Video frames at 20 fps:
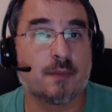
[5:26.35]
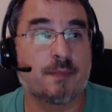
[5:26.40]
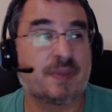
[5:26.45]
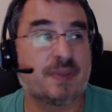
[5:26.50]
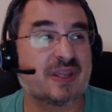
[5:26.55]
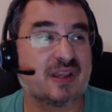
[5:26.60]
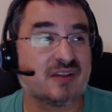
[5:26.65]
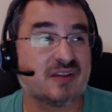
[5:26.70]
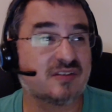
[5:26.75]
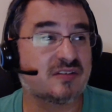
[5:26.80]

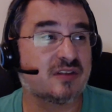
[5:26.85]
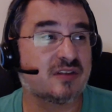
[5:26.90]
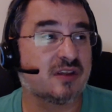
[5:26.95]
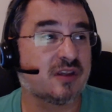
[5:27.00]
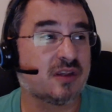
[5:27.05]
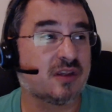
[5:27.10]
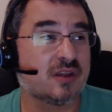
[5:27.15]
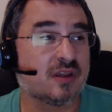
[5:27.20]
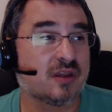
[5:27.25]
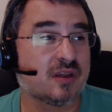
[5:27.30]
Because
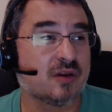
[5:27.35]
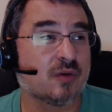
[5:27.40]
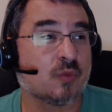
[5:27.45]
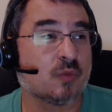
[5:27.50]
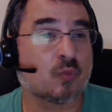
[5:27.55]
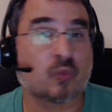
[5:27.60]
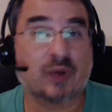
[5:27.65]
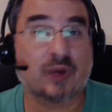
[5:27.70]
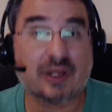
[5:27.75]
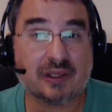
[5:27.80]

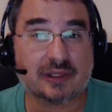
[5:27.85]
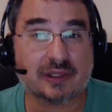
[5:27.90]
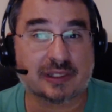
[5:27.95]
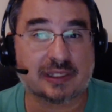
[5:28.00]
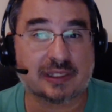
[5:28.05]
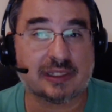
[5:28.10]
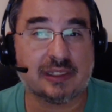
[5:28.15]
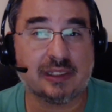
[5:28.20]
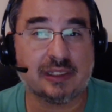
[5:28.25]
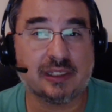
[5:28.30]

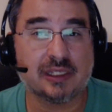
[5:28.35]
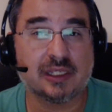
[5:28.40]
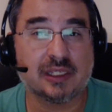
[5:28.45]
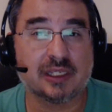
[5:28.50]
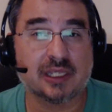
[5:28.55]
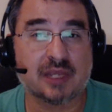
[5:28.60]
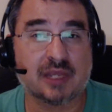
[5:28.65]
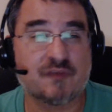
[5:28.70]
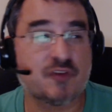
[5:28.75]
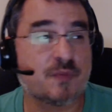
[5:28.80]
really,
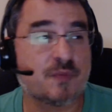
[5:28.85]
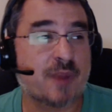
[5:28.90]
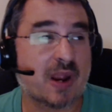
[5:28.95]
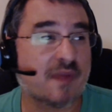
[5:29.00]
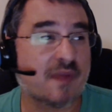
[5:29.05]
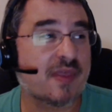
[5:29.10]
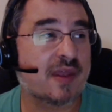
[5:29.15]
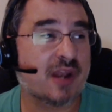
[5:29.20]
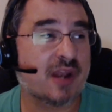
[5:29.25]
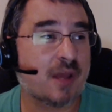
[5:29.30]
if you
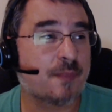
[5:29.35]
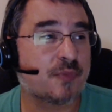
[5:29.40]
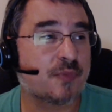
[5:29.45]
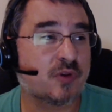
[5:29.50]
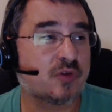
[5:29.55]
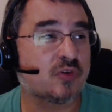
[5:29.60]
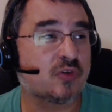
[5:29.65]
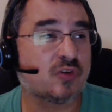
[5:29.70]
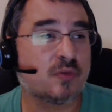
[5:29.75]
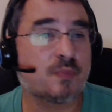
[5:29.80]
pair that up,
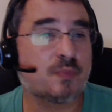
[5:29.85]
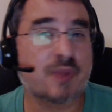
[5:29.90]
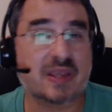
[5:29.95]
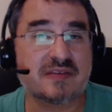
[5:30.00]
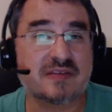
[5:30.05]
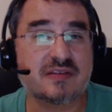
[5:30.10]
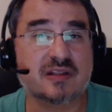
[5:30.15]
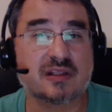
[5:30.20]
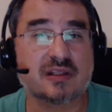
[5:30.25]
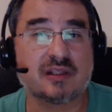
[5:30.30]
you're
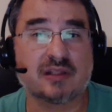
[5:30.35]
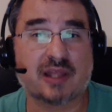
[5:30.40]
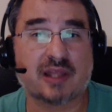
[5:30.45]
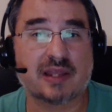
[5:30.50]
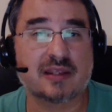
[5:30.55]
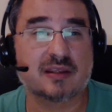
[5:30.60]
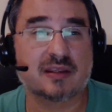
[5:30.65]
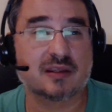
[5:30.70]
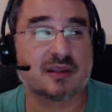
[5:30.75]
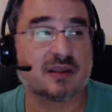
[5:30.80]
basically like